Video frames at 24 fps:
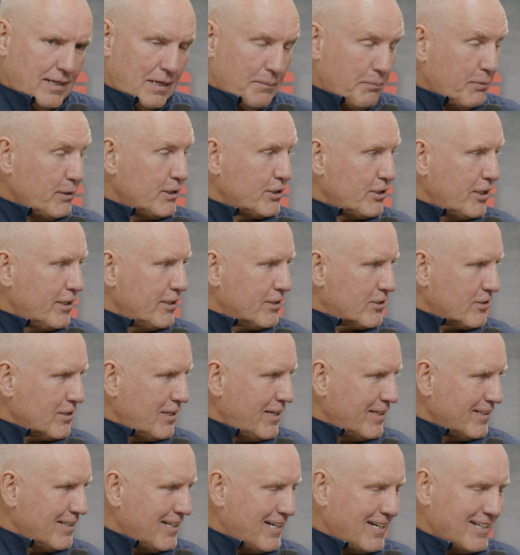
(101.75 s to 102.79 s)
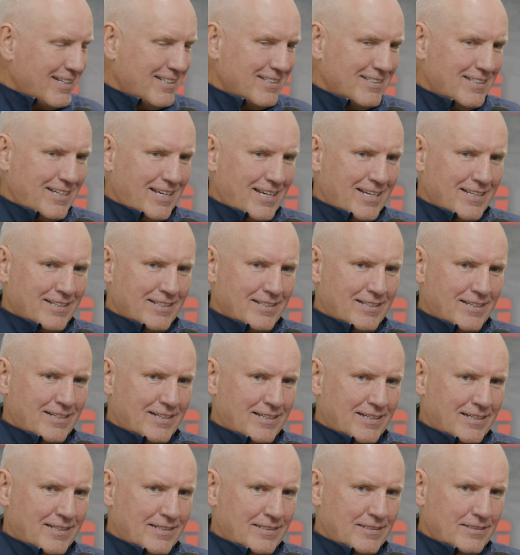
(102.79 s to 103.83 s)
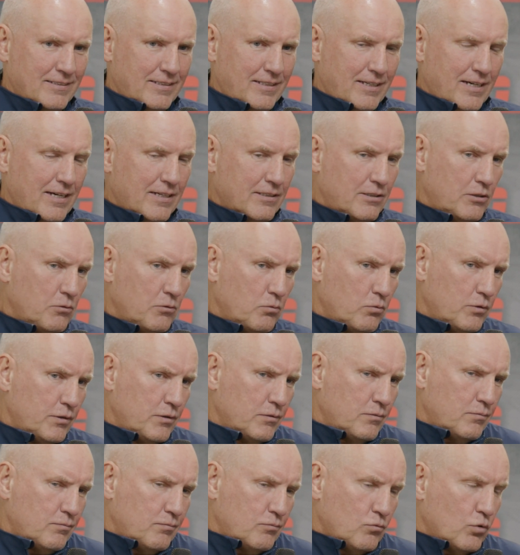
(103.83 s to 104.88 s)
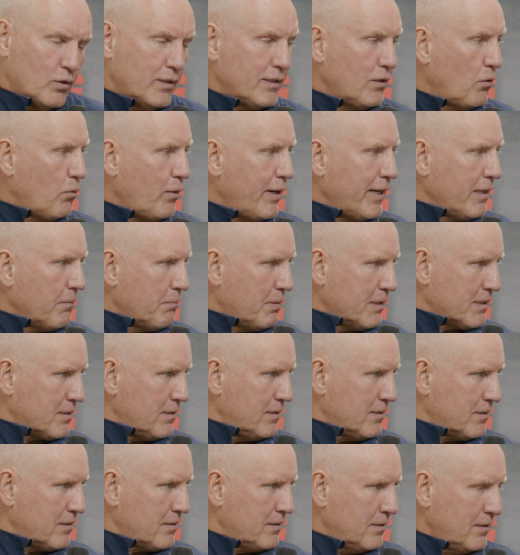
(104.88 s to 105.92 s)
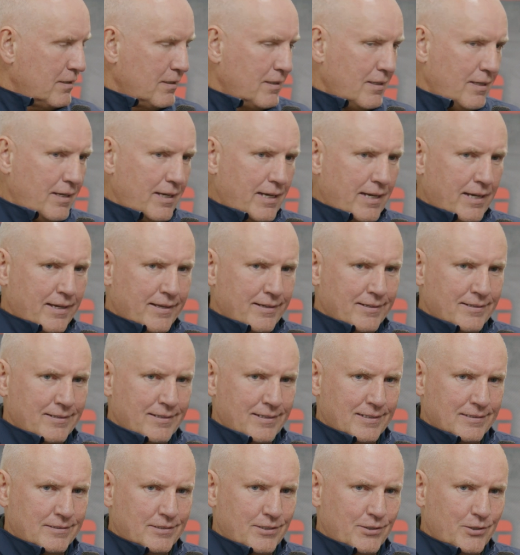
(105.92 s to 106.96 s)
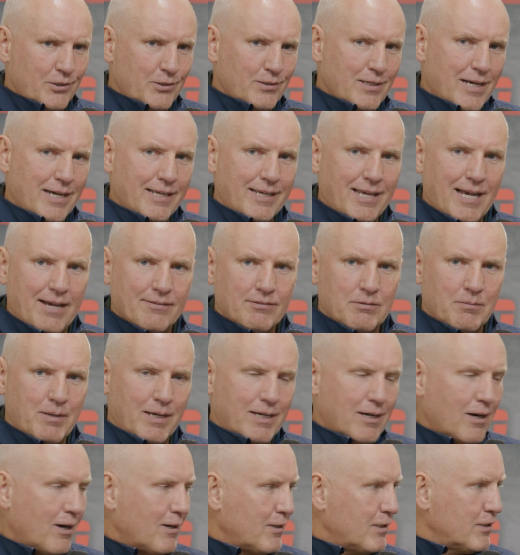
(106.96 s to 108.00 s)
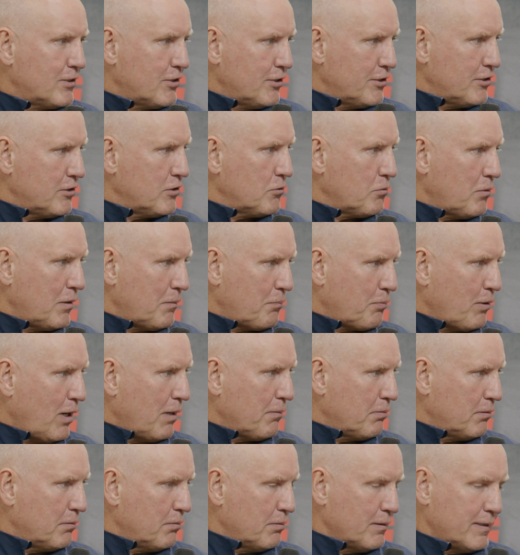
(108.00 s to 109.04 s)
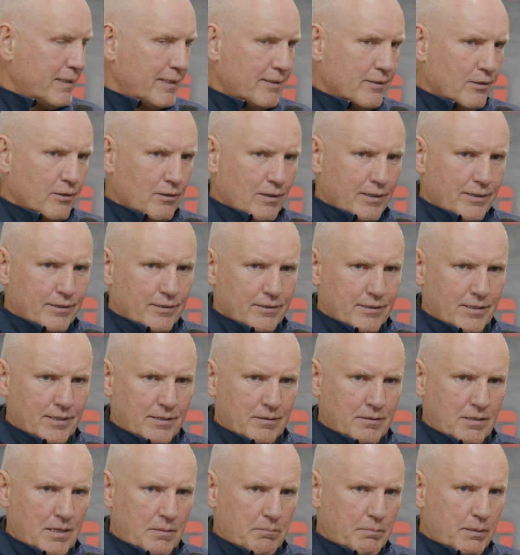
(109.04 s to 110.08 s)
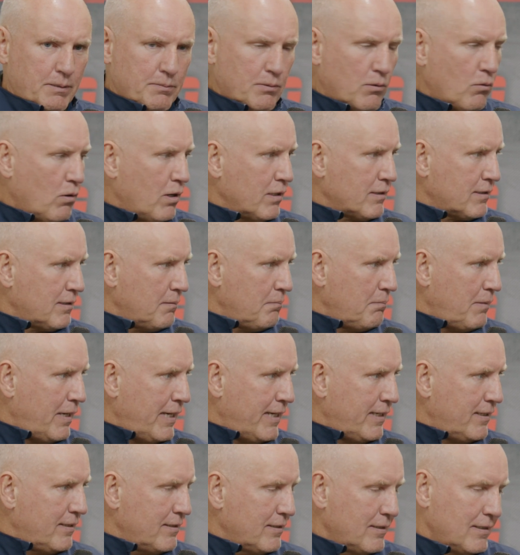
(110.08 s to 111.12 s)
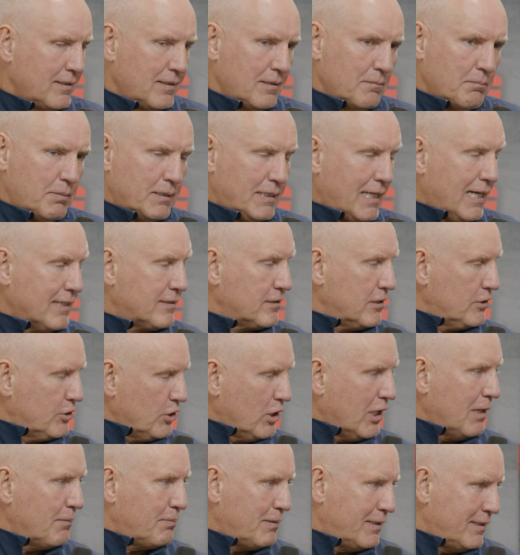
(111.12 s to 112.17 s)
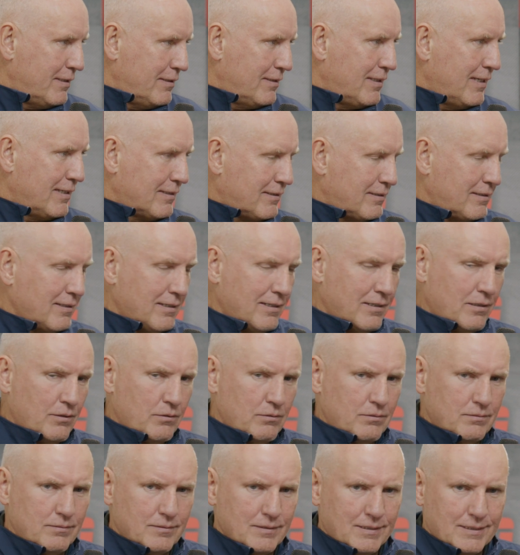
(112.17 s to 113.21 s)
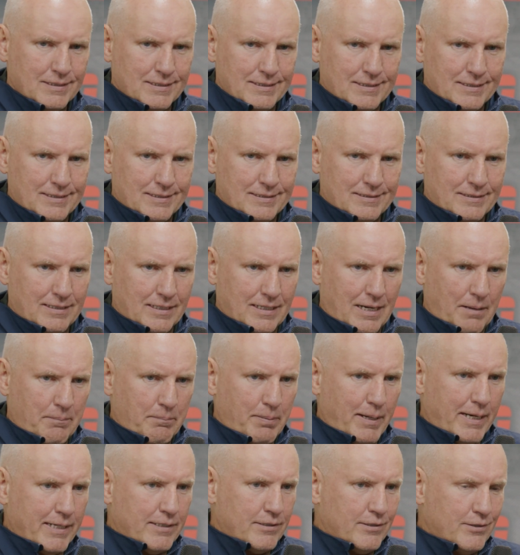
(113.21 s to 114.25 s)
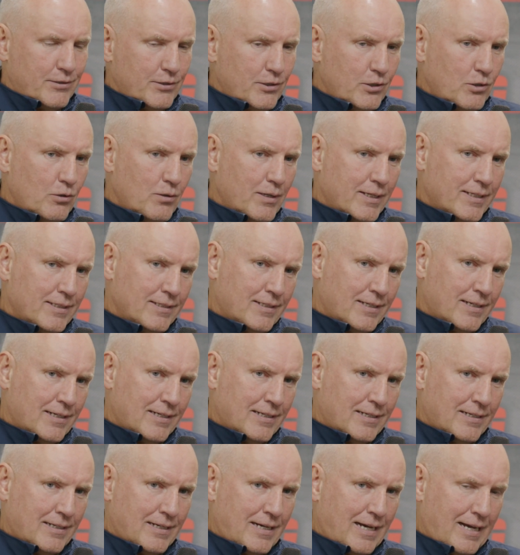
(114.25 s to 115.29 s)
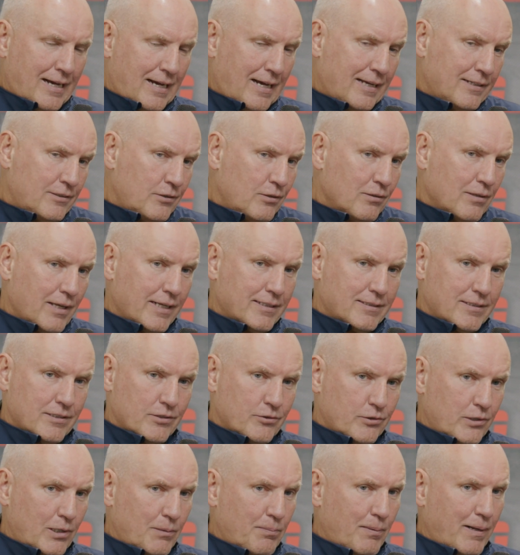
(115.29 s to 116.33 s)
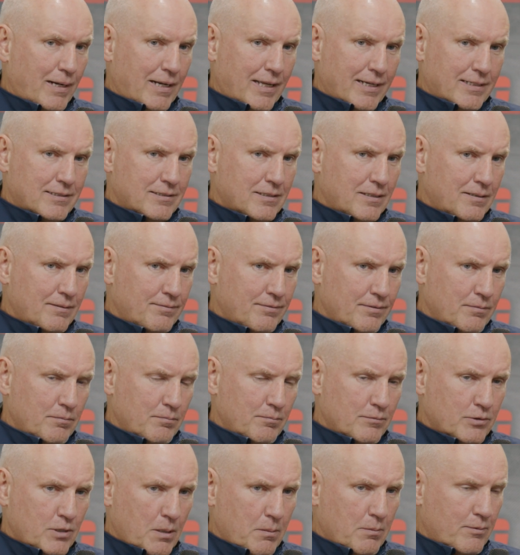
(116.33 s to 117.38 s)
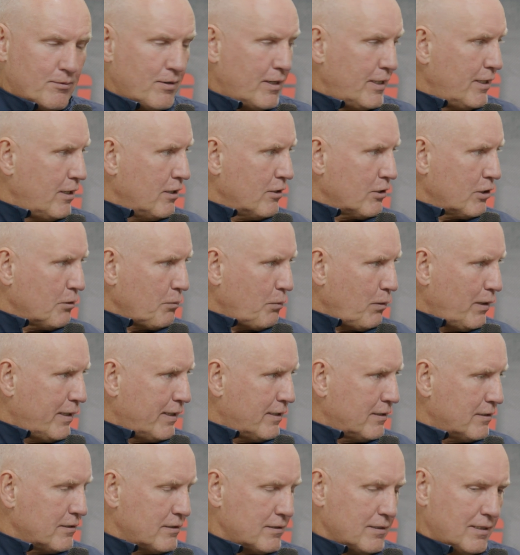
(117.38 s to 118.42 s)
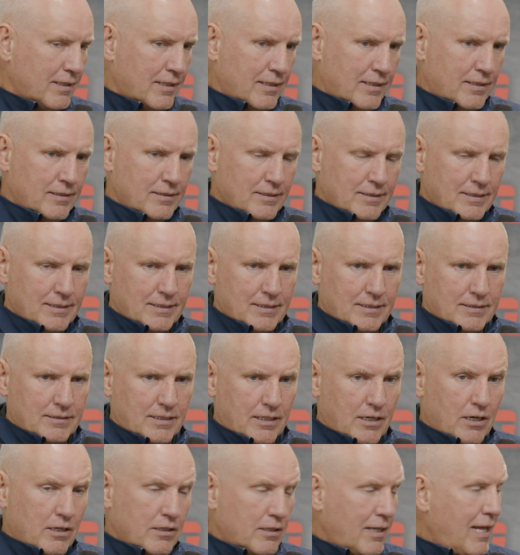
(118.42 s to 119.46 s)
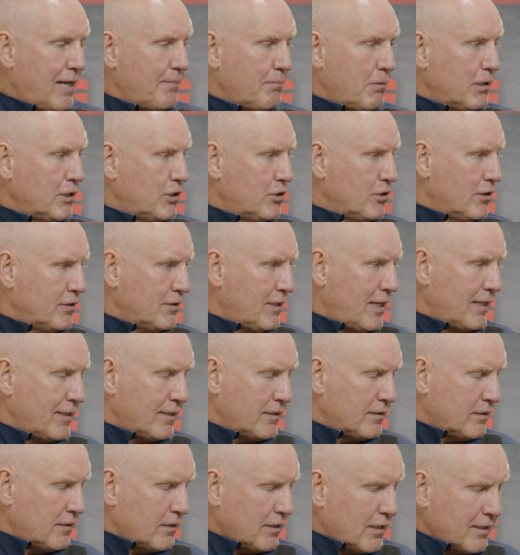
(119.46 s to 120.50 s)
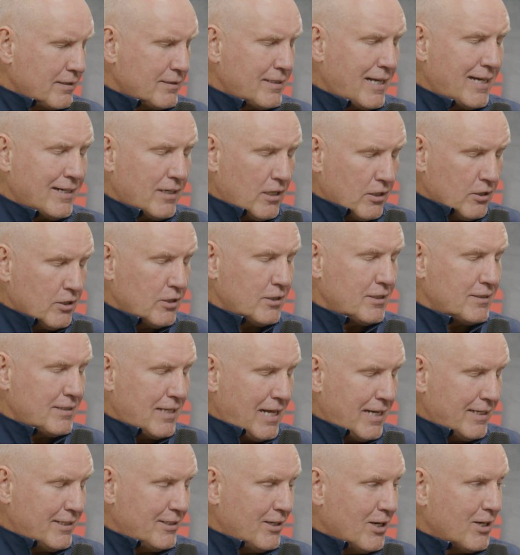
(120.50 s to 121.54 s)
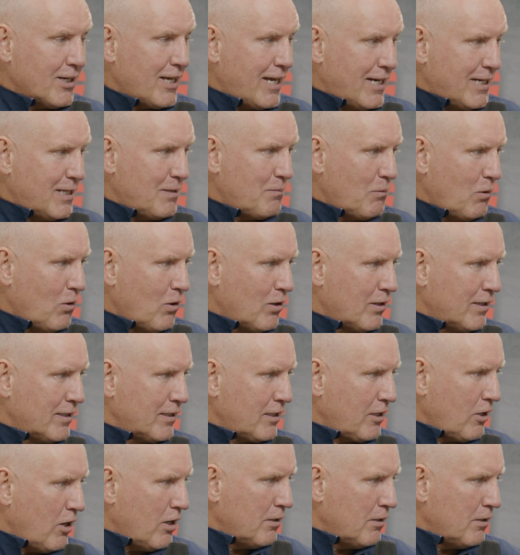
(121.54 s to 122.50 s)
appreciate you saying that, and yeah, we're in the winning business, and to do that, you have to make hard decisions. Went probably earlier than people want them made, but that's a job that I'm paid to do, and I do like this group. I like some of our younger players that aren't that aren't that young anymore. And